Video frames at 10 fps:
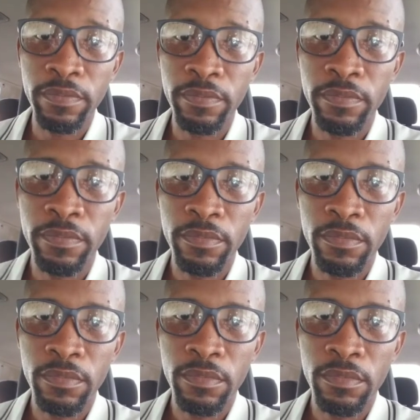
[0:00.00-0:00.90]

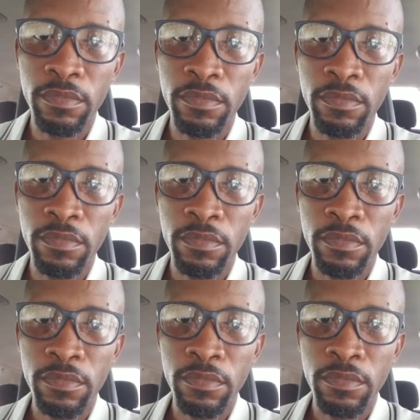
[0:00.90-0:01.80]
[no speech]